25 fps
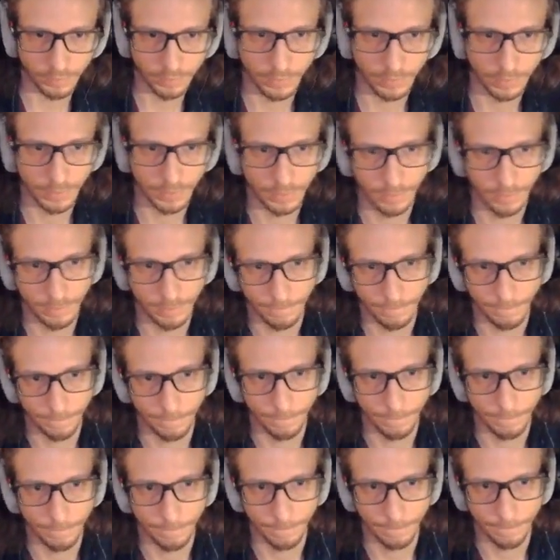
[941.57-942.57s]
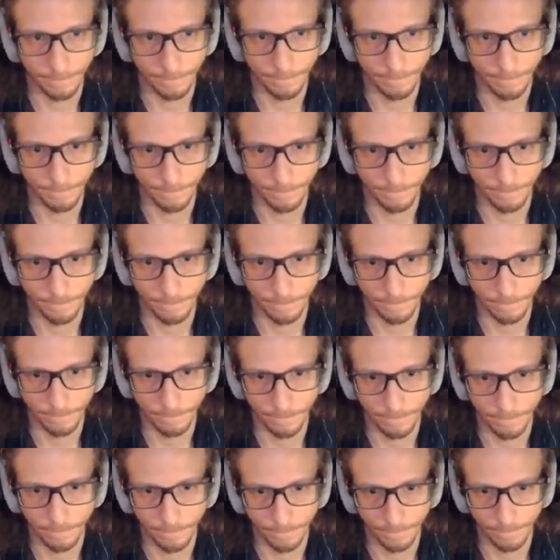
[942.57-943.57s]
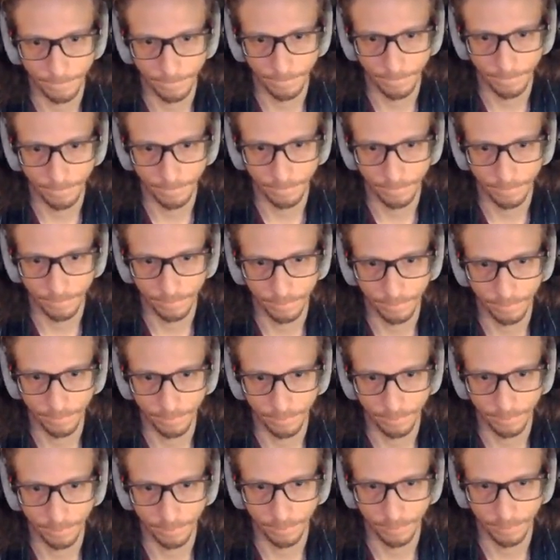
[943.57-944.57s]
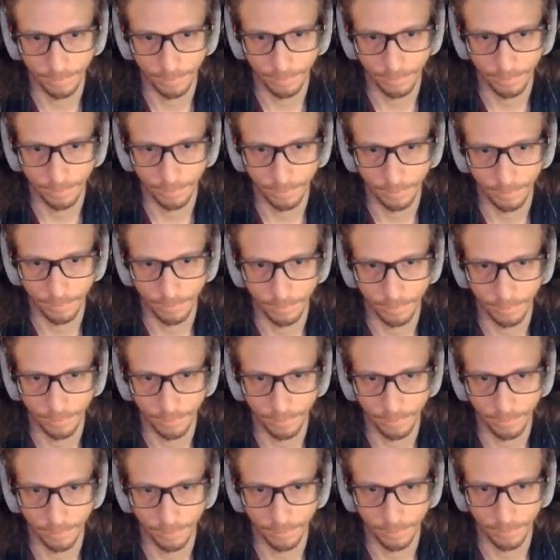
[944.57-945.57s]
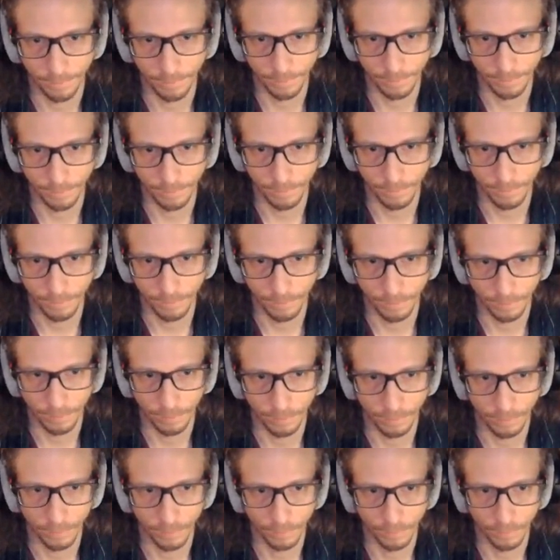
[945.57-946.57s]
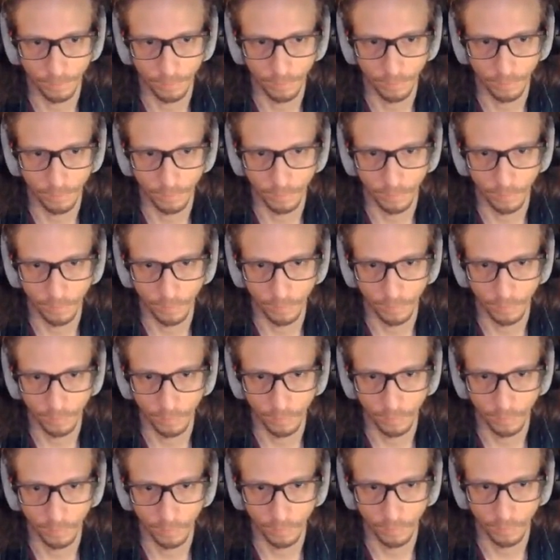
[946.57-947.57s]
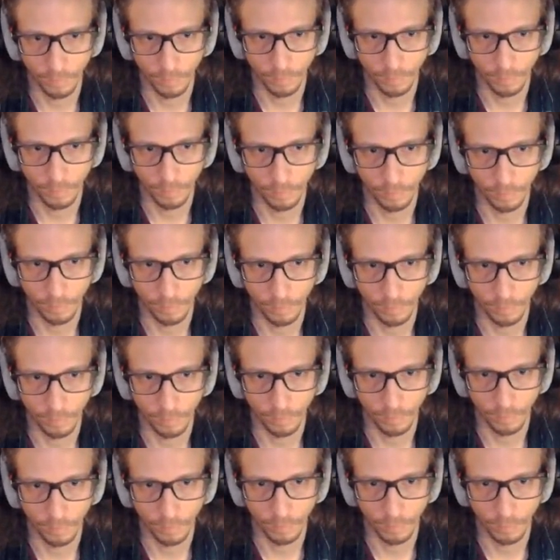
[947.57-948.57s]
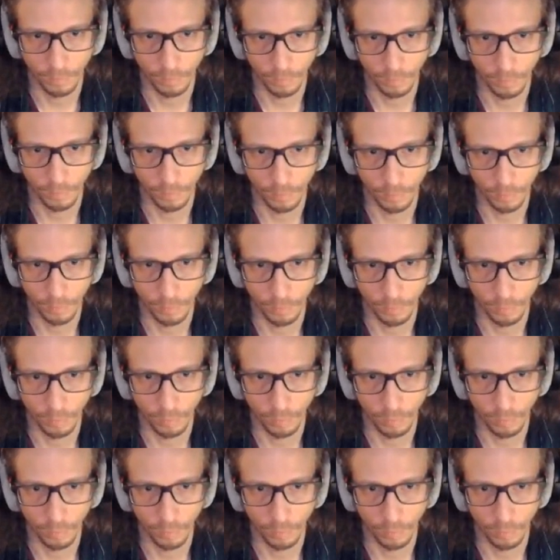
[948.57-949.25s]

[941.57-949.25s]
Nobody speaks.